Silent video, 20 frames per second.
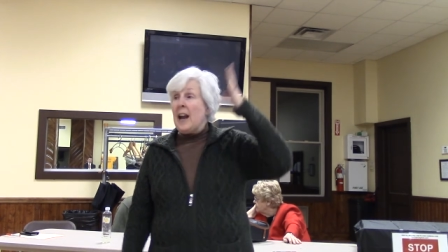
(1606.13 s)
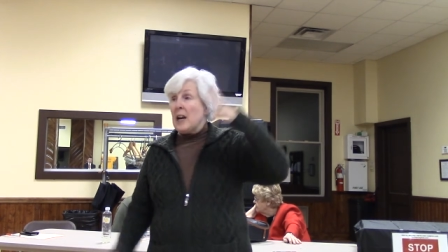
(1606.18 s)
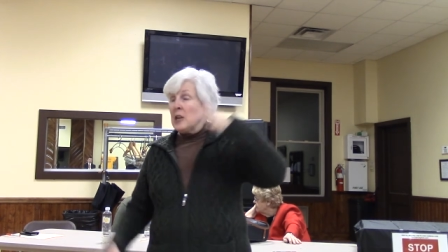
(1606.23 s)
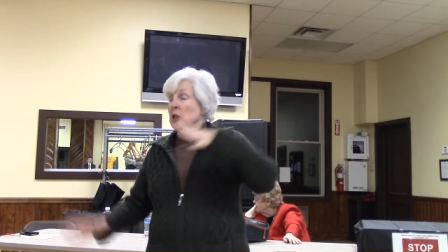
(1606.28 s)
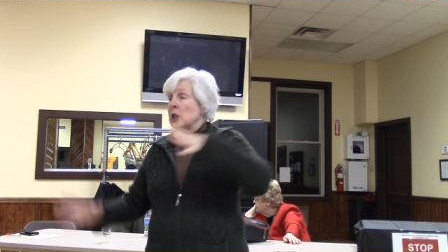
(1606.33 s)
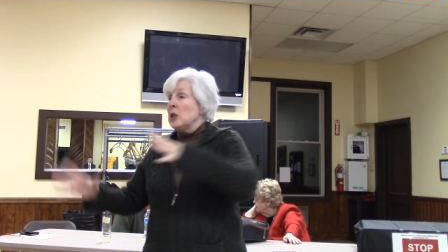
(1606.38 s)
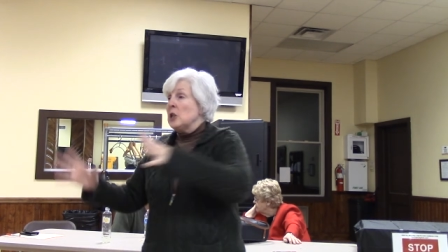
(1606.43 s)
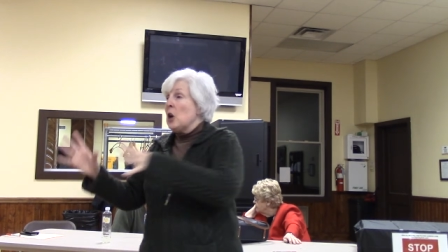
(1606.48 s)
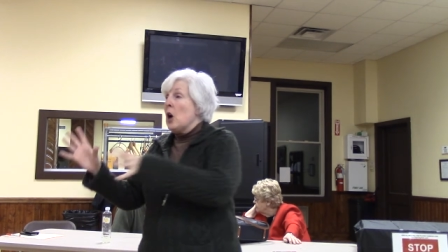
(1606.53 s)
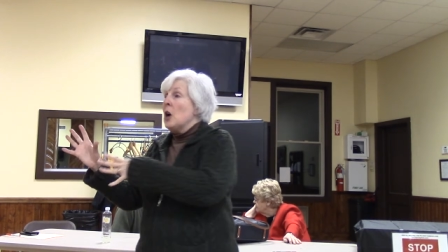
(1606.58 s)

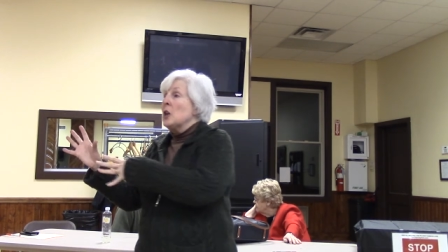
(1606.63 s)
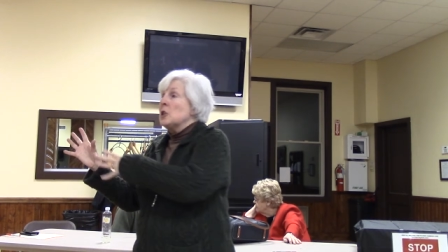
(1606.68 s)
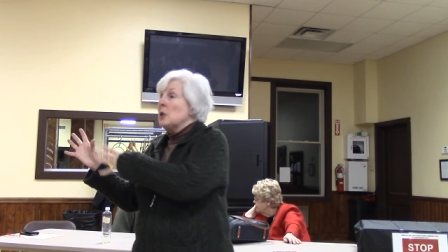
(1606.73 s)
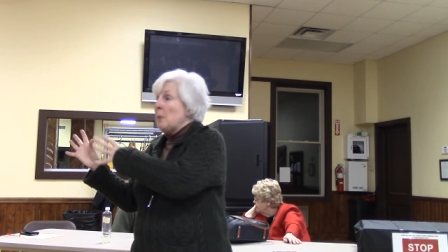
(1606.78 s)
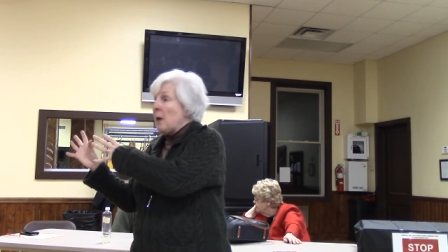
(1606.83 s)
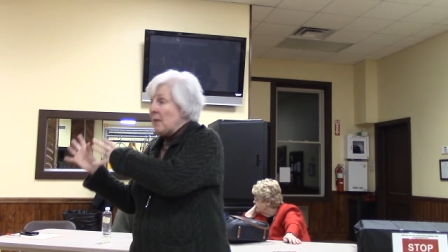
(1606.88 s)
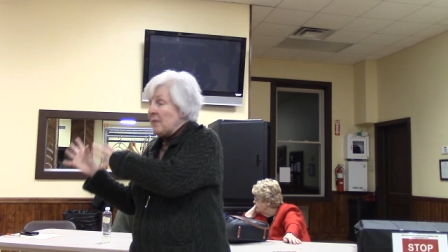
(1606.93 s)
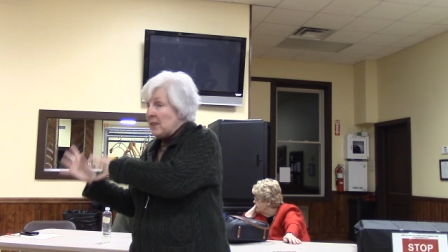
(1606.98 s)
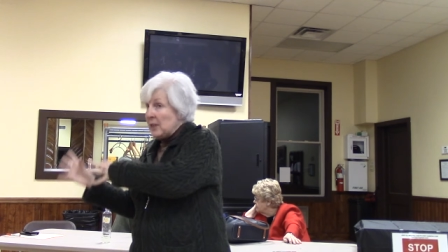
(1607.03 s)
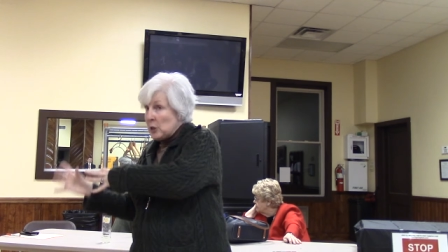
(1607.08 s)
actually talks
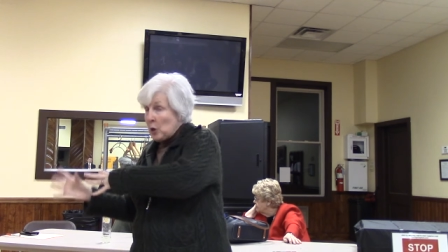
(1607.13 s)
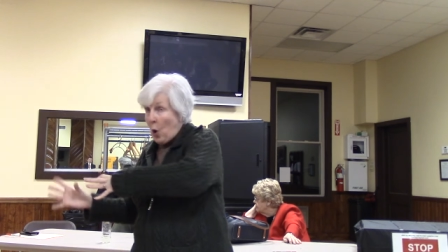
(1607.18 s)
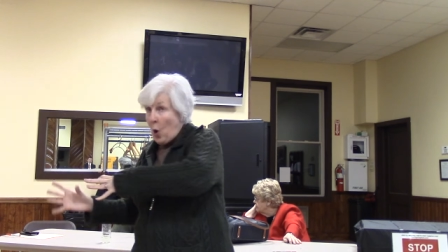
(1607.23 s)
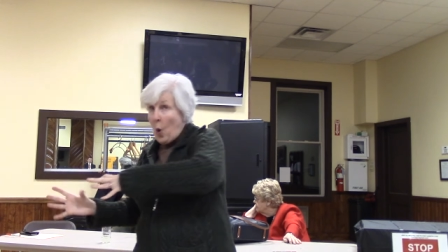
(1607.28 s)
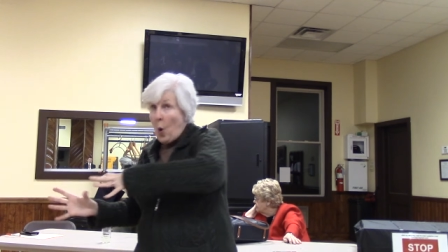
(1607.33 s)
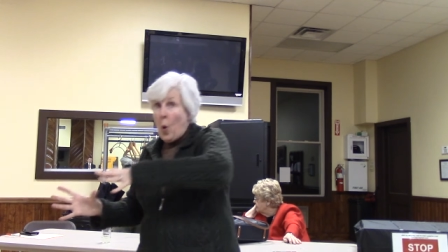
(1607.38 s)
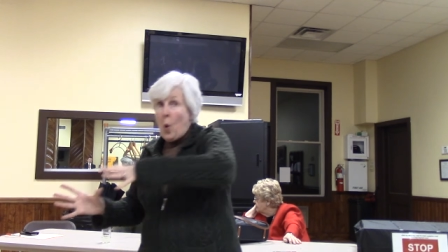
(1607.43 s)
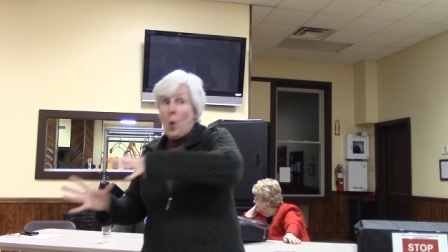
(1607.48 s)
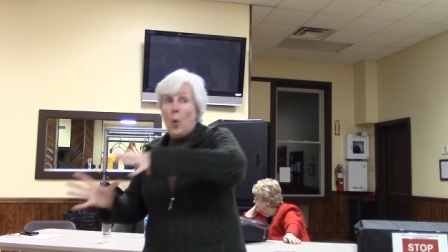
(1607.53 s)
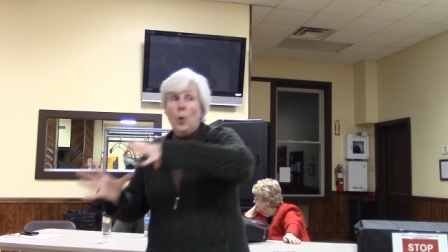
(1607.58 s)
about this
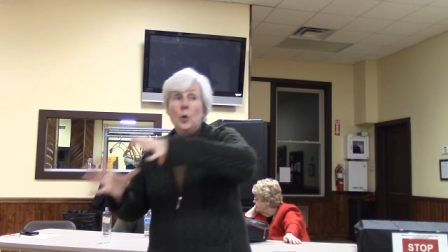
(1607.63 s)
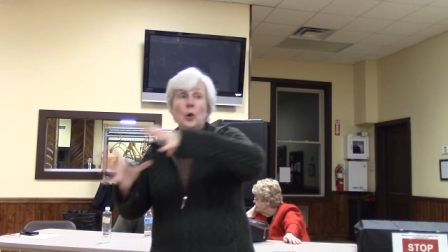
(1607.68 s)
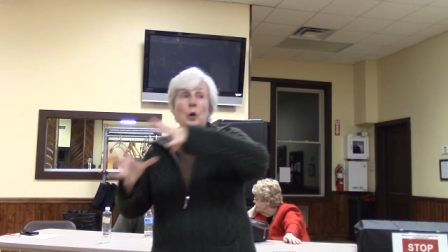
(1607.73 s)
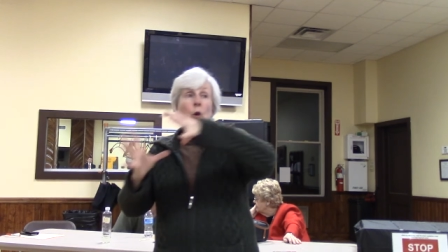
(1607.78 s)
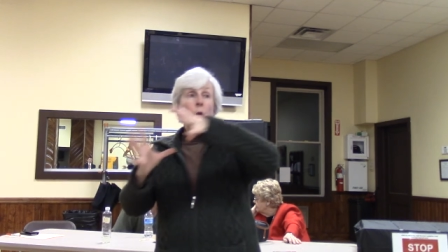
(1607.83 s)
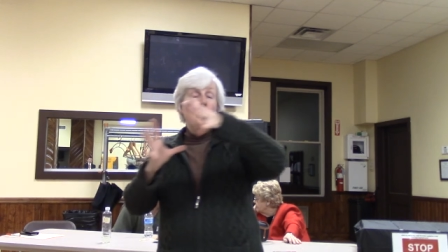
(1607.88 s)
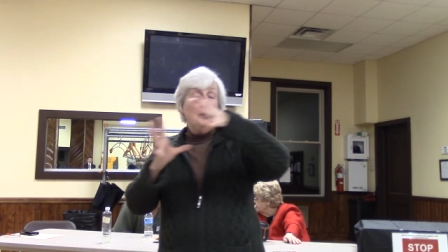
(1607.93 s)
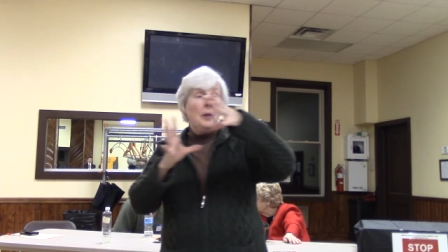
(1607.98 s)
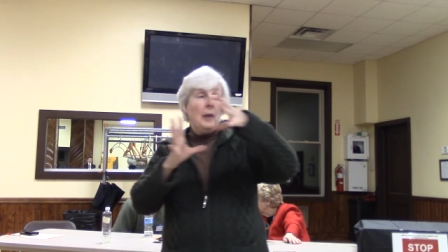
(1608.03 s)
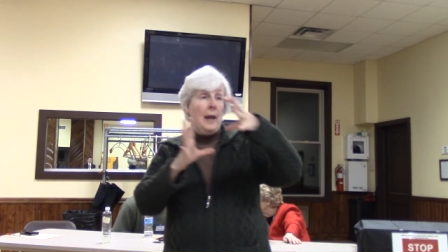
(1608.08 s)
whole
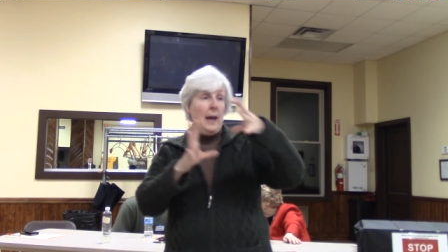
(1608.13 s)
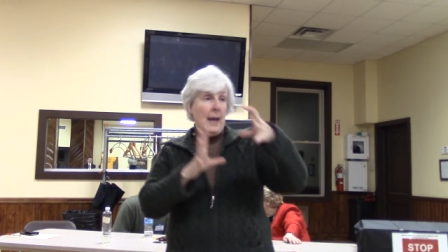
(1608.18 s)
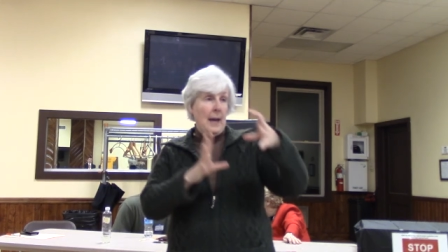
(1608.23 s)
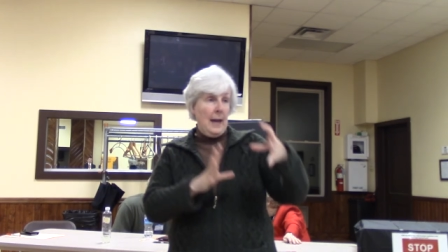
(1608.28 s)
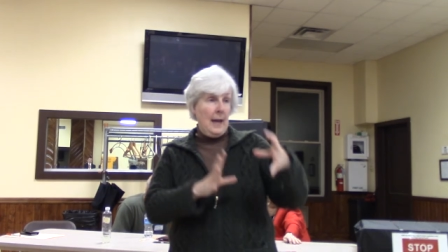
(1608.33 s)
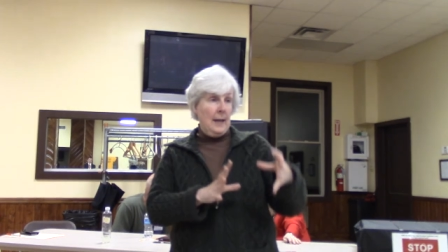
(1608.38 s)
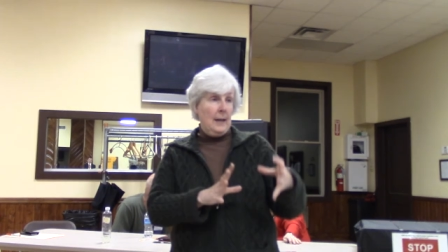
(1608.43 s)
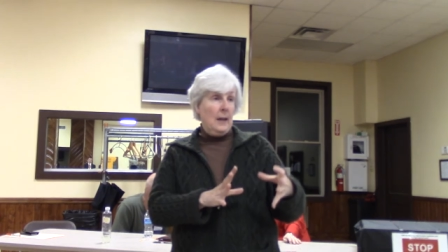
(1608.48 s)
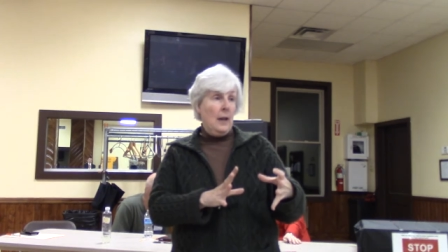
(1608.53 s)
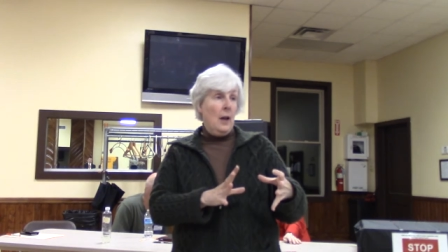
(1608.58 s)
new plan